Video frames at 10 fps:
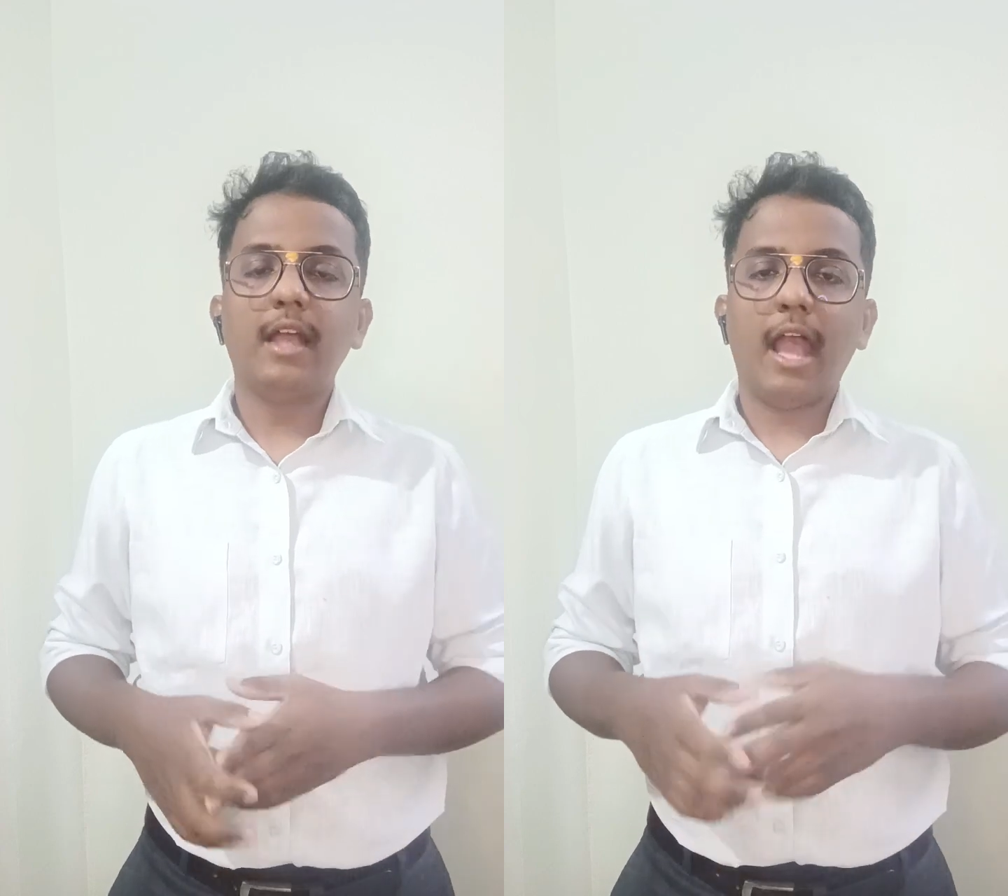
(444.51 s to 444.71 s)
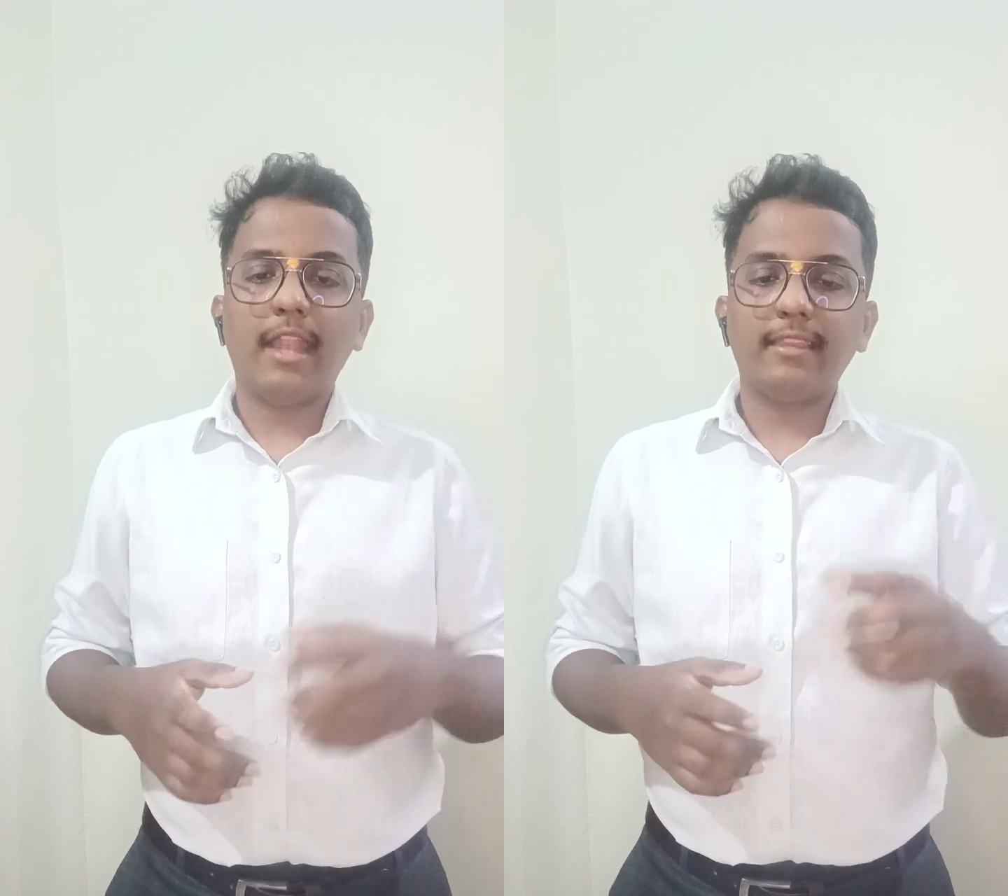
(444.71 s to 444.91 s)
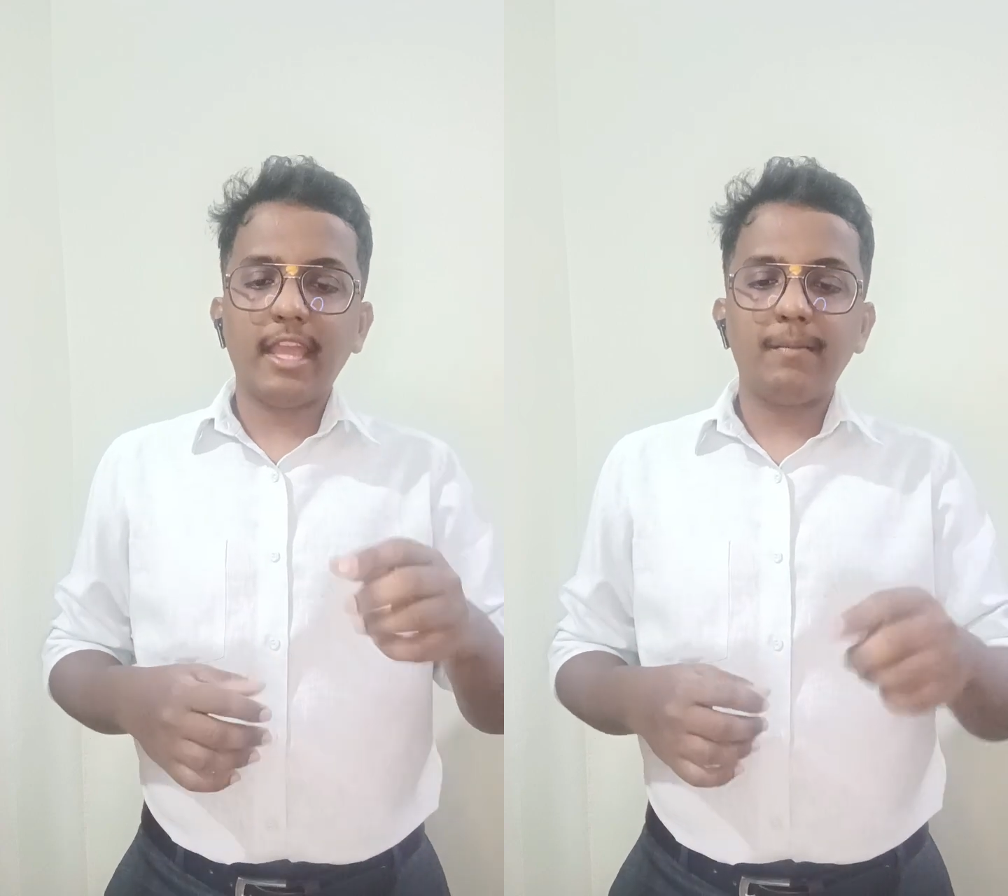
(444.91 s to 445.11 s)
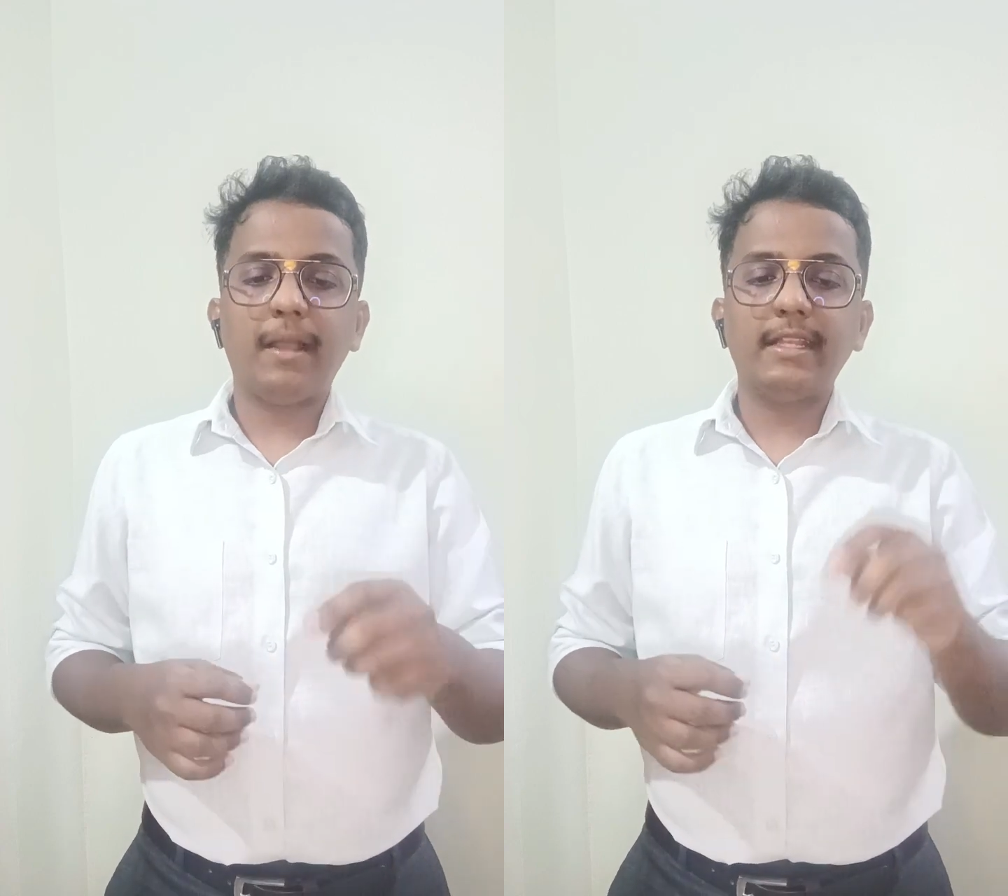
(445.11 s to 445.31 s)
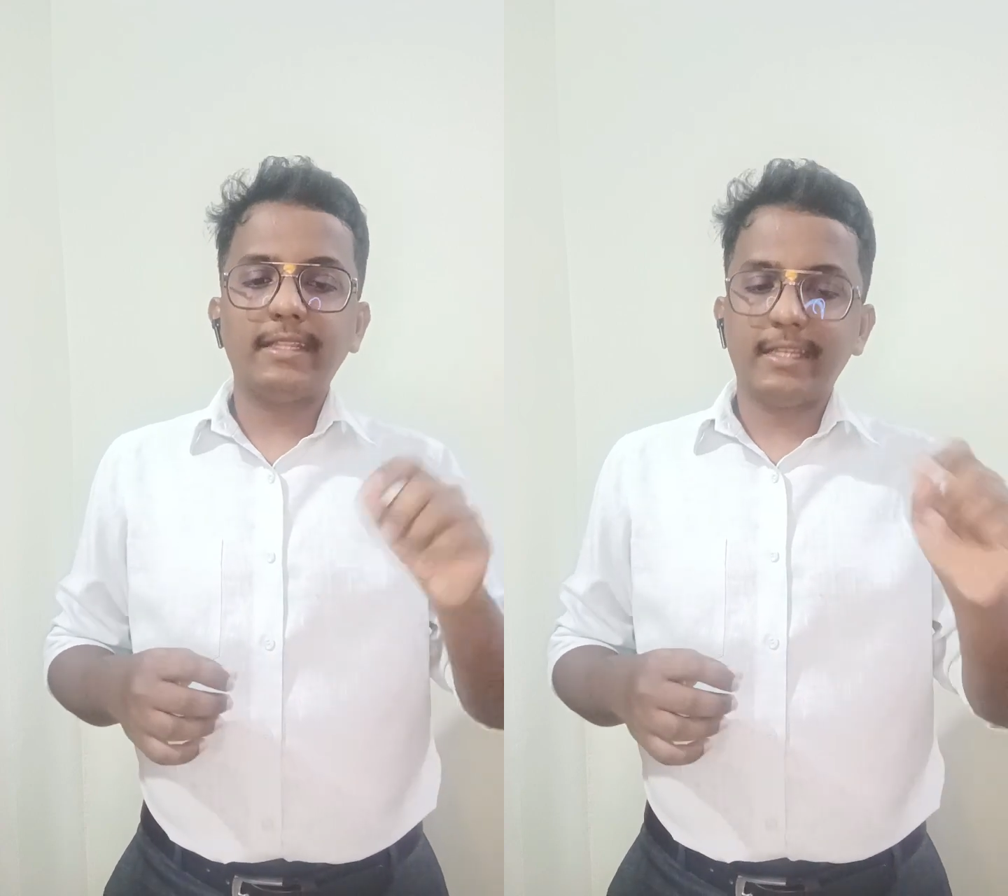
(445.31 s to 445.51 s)
And
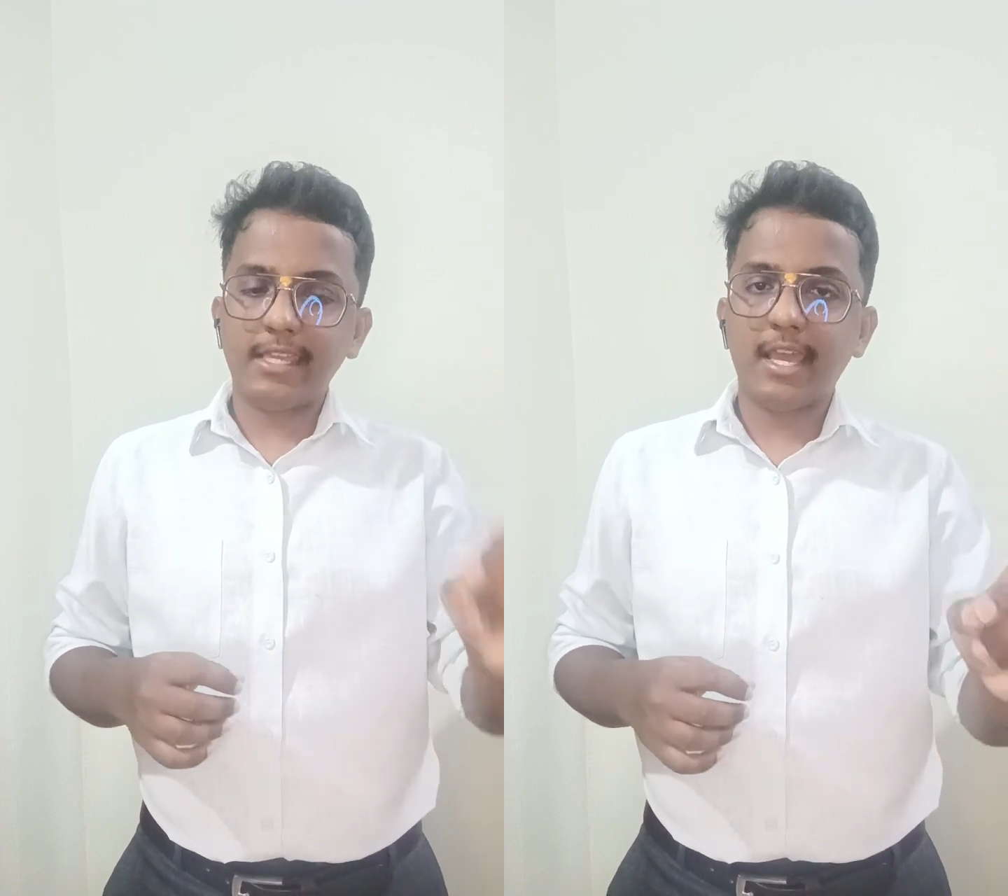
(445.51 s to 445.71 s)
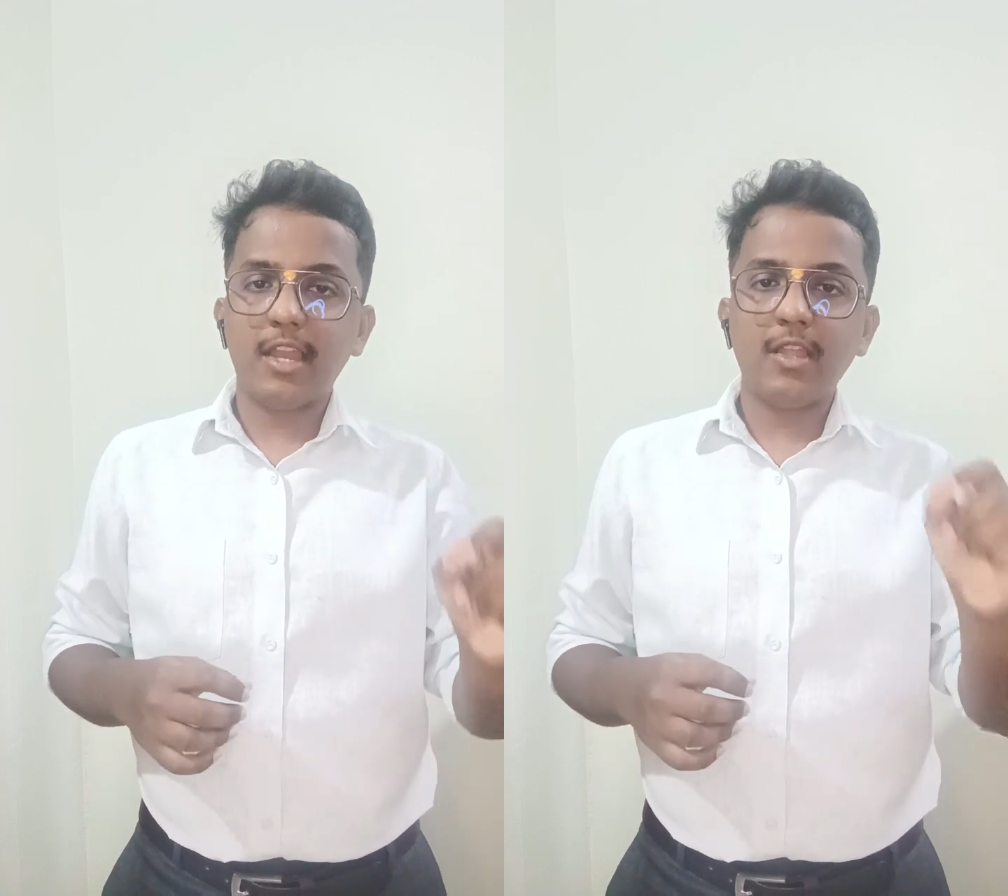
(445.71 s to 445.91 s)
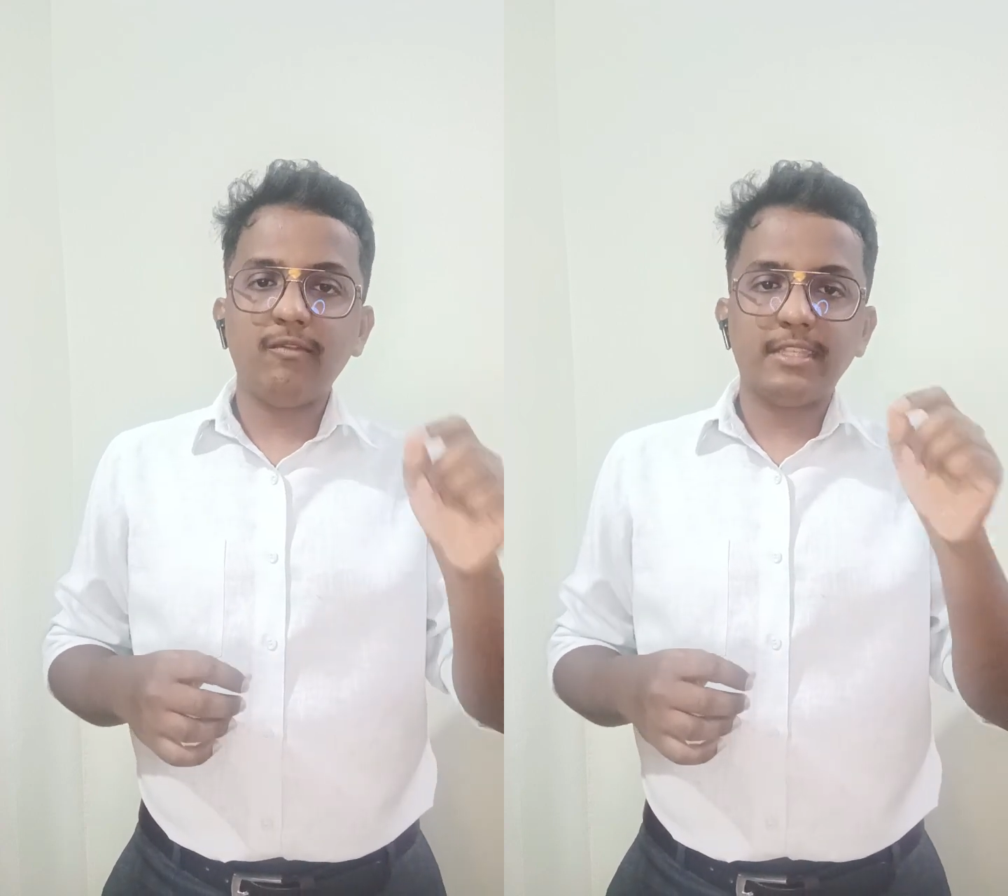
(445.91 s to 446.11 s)
thereby tRNA,